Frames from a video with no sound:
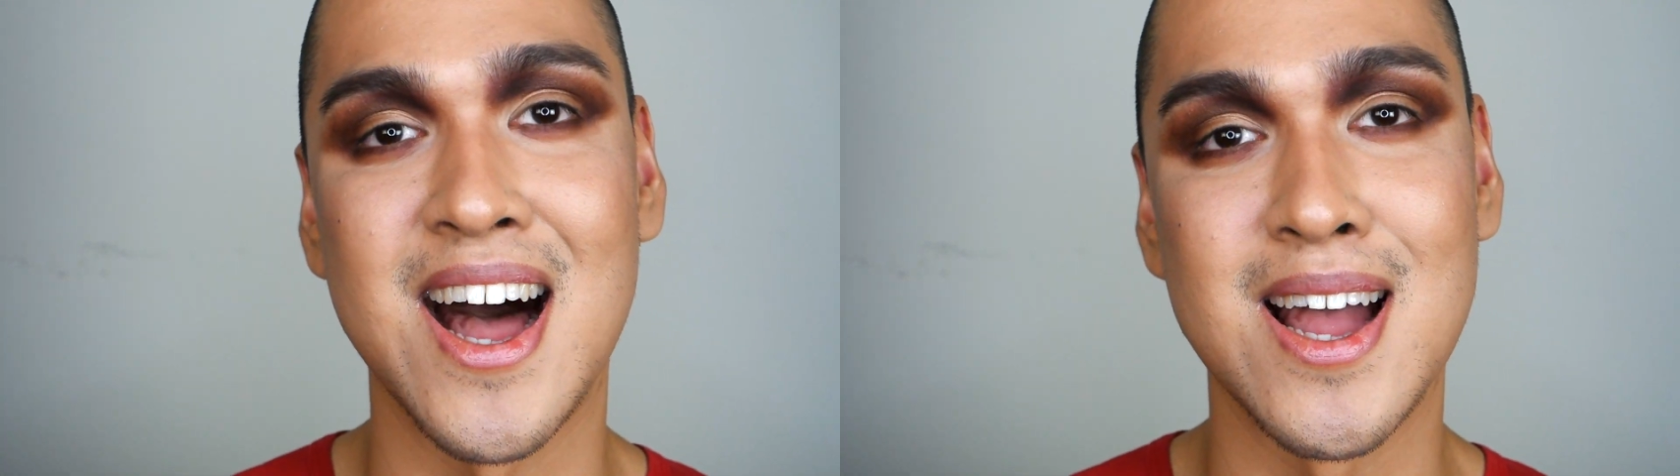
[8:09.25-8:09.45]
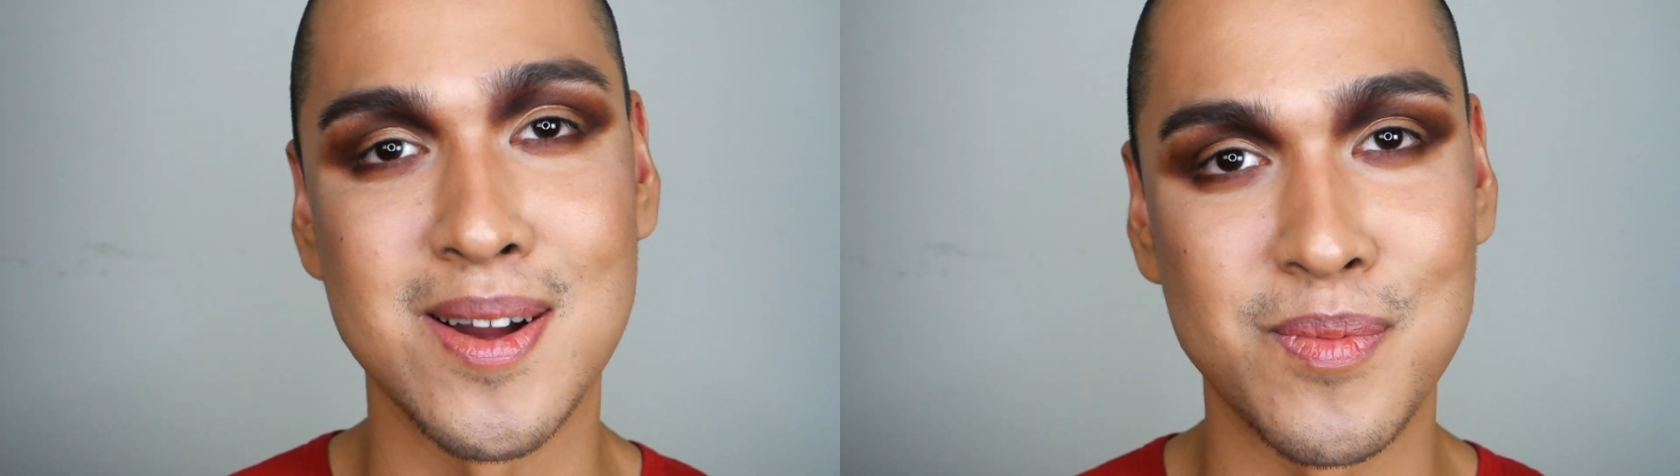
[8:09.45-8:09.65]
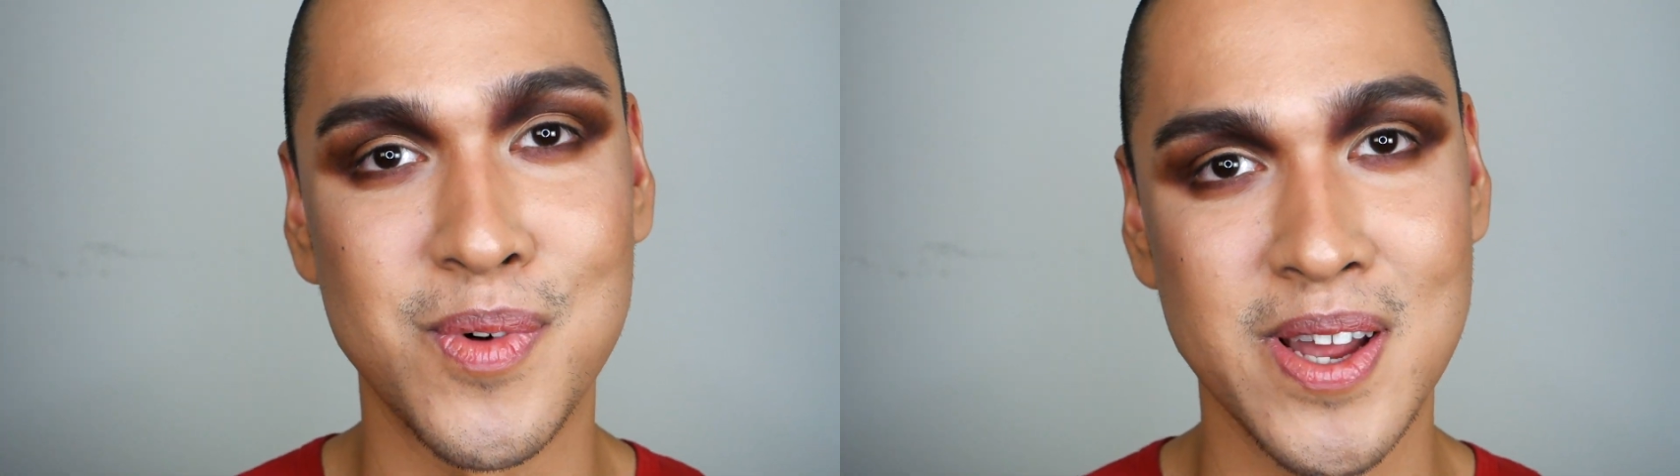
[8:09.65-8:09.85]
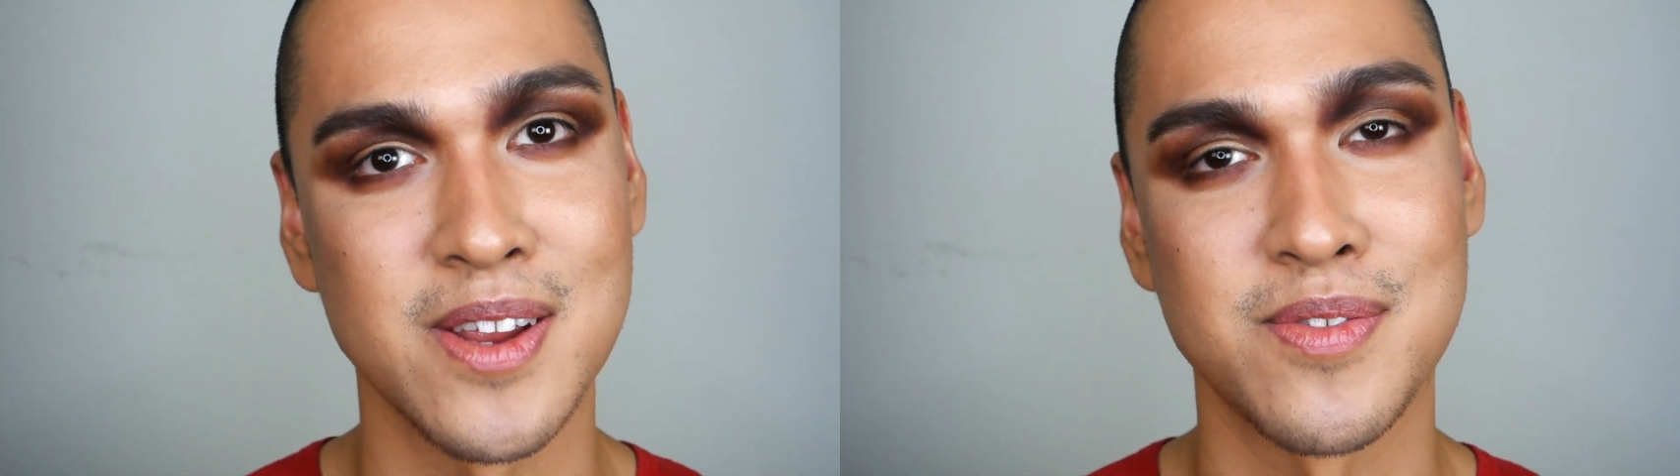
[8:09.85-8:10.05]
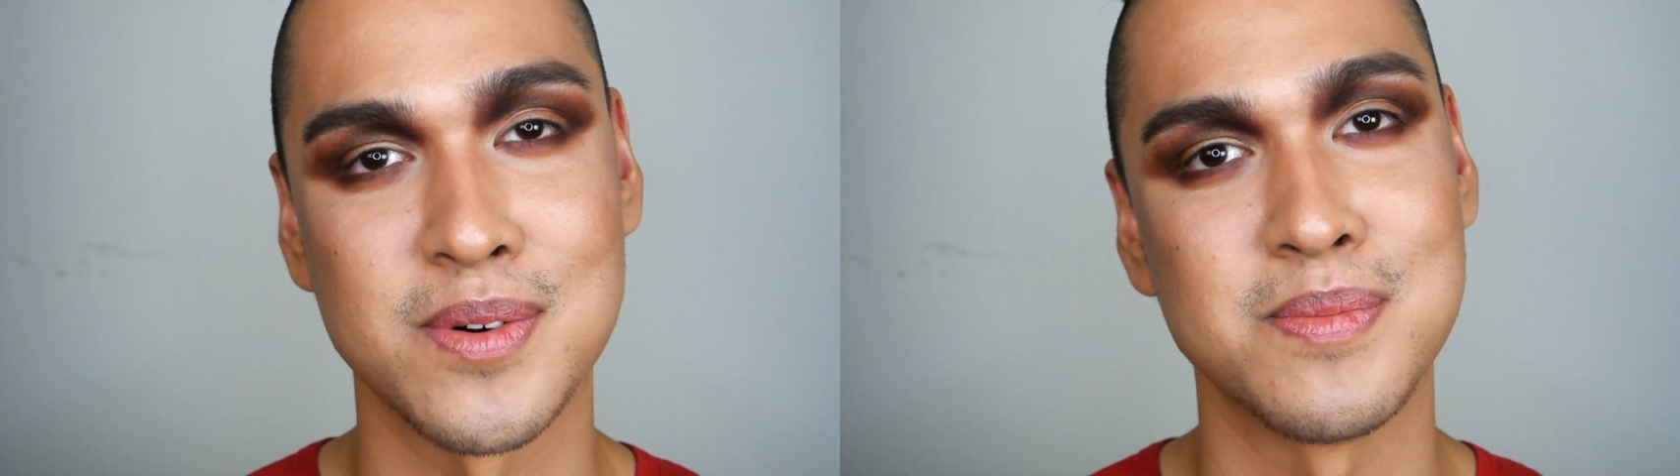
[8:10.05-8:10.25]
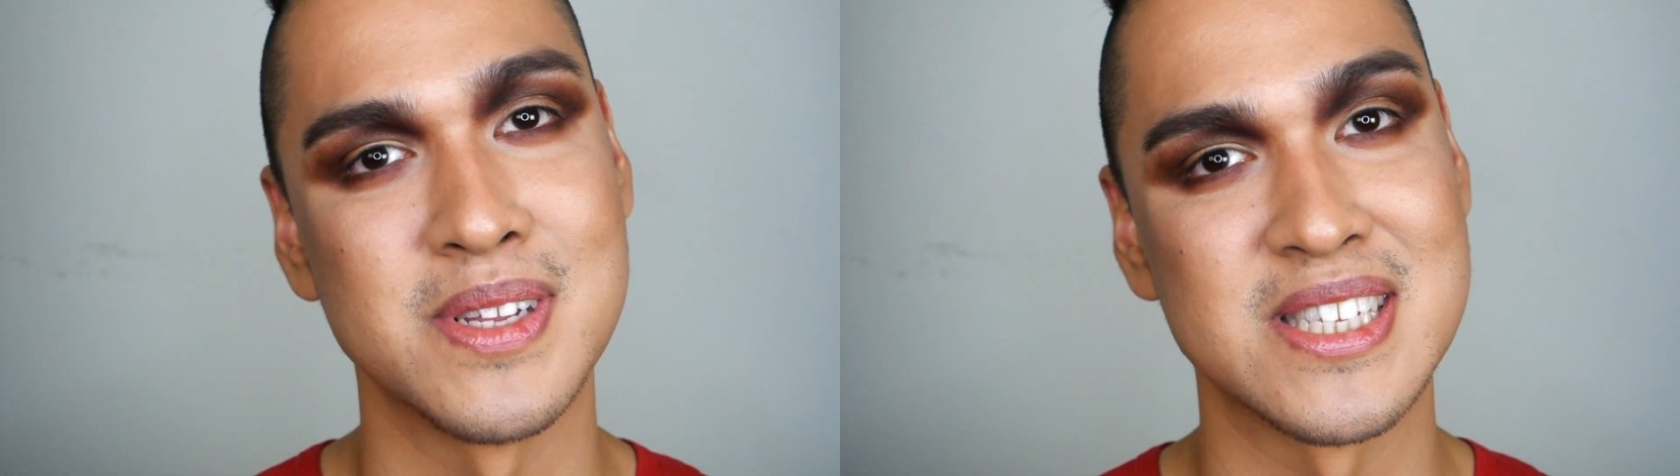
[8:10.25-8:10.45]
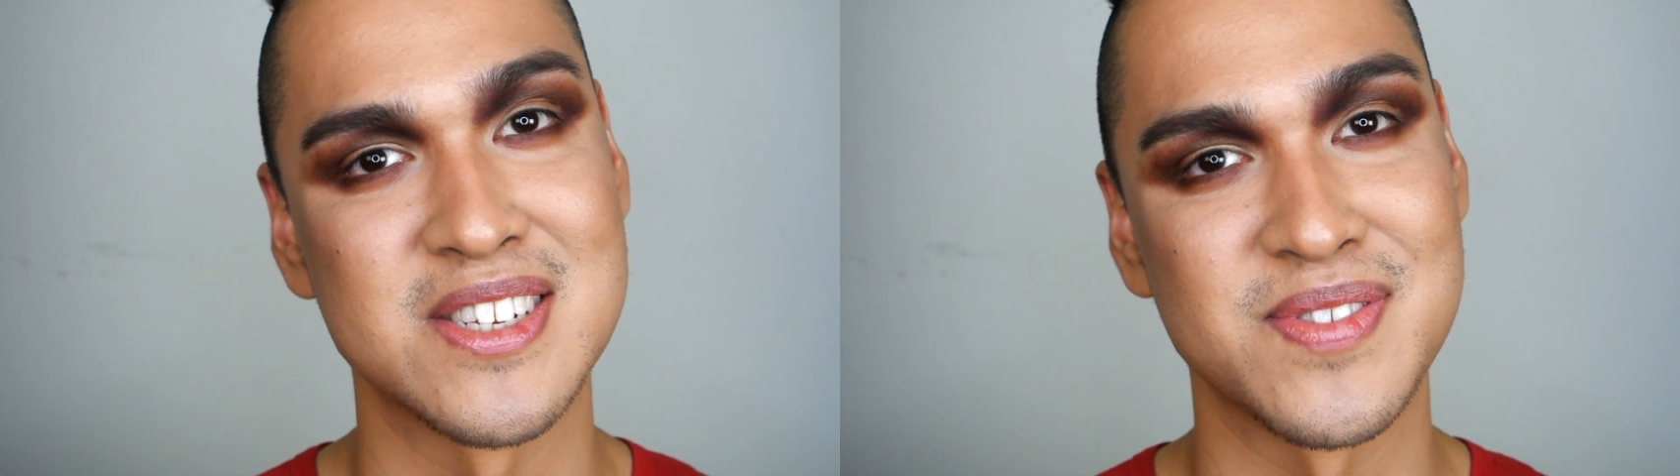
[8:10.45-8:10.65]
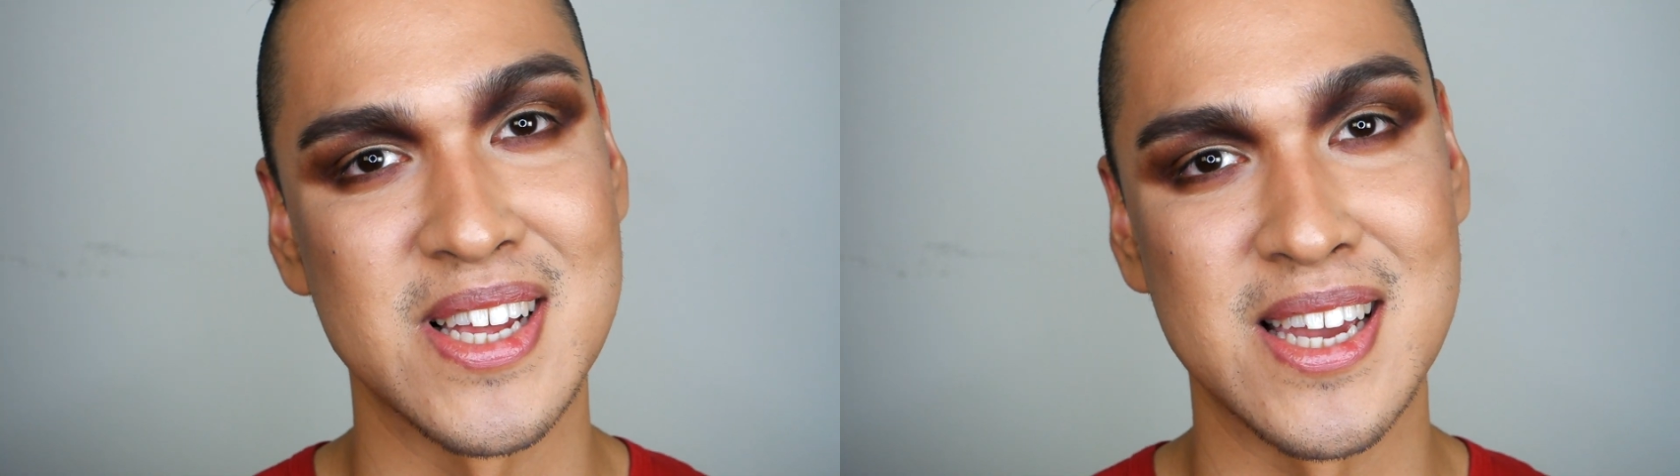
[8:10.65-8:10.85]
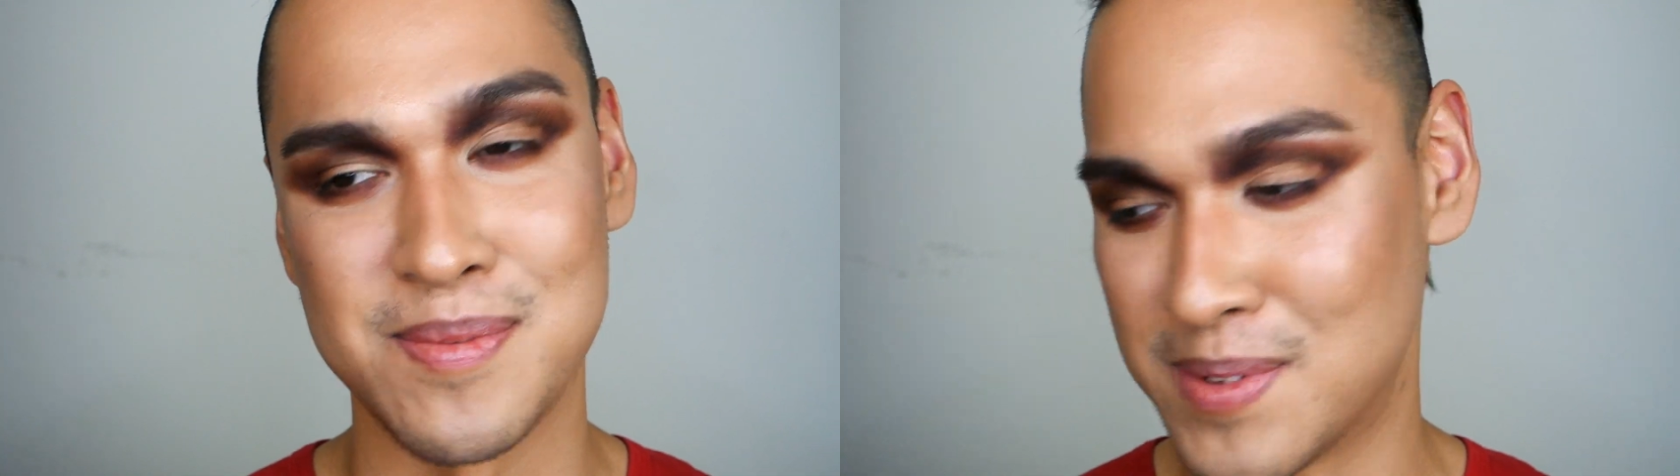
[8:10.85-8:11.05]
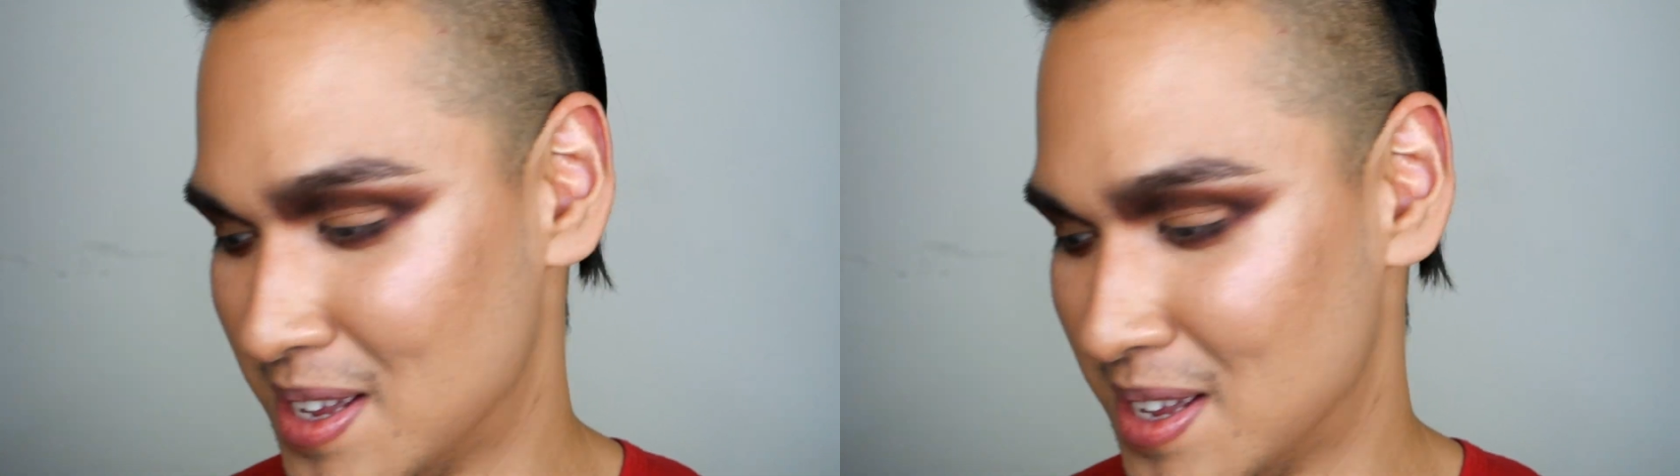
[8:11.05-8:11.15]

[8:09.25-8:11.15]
I am ready for Blitz Flame.